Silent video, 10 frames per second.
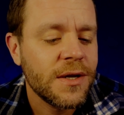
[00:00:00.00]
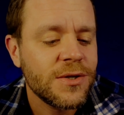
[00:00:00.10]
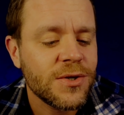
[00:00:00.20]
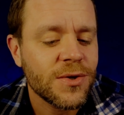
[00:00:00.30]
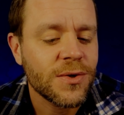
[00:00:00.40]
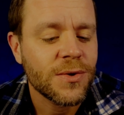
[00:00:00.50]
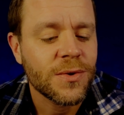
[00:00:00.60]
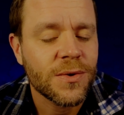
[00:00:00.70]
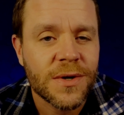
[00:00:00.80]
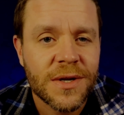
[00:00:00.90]

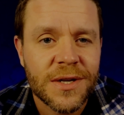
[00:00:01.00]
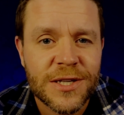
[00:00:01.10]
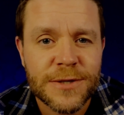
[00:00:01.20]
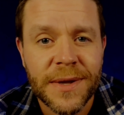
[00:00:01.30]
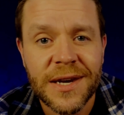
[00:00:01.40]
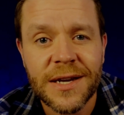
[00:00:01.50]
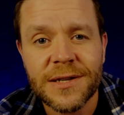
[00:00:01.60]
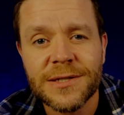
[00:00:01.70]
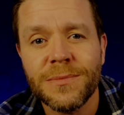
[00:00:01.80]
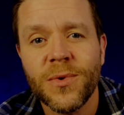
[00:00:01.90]
to spending
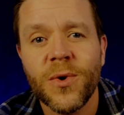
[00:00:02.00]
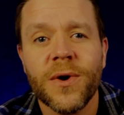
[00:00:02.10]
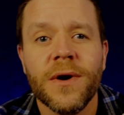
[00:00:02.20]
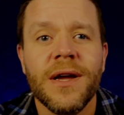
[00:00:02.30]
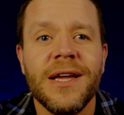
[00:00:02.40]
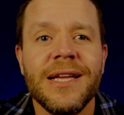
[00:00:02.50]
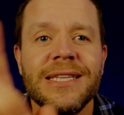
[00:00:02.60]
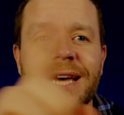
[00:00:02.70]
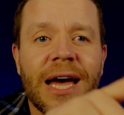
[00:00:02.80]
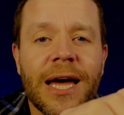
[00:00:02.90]
some more
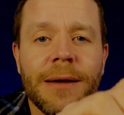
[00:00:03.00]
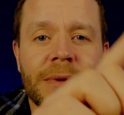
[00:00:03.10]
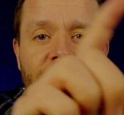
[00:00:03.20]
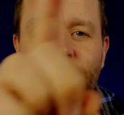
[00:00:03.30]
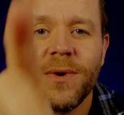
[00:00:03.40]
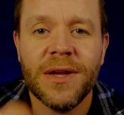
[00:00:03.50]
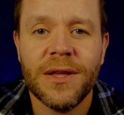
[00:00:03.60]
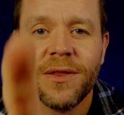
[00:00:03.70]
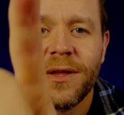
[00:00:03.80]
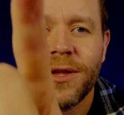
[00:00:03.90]
time
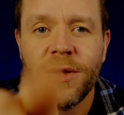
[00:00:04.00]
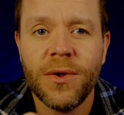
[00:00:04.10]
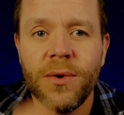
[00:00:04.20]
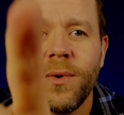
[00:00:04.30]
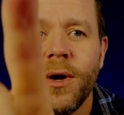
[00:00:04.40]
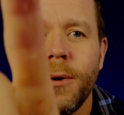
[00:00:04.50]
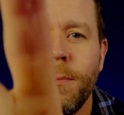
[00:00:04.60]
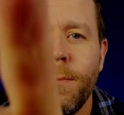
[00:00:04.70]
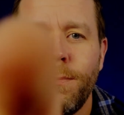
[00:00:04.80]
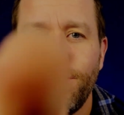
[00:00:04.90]
with you,
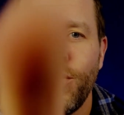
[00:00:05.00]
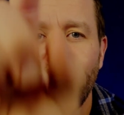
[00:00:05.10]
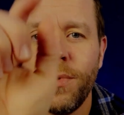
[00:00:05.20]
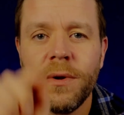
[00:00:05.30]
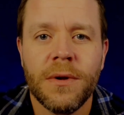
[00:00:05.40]
boop.